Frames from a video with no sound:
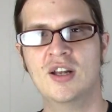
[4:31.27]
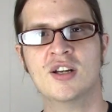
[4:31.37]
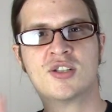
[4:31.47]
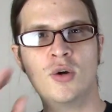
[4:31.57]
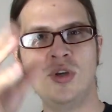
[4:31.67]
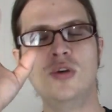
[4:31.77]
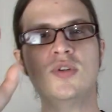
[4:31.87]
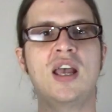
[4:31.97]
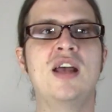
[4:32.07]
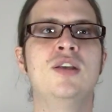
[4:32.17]
So you,
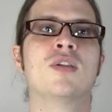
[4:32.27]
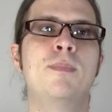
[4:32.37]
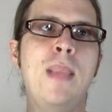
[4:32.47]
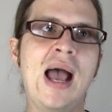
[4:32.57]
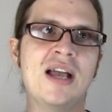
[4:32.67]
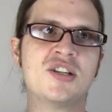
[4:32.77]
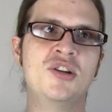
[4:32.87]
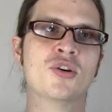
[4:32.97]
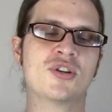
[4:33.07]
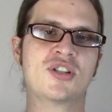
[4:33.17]
Daniel, imagine
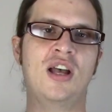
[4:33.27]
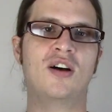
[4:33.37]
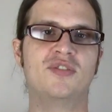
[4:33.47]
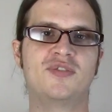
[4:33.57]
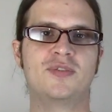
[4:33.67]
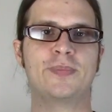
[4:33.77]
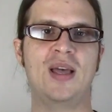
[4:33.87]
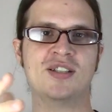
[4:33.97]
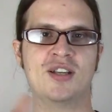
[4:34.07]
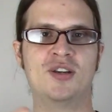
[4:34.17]
yourself
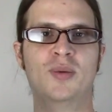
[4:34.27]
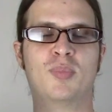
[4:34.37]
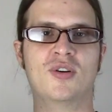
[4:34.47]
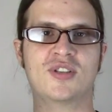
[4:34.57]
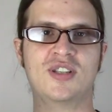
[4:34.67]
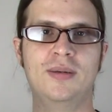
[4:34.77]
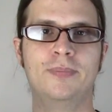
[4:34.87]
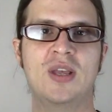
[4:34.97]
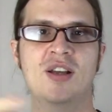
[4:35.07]
as a good person.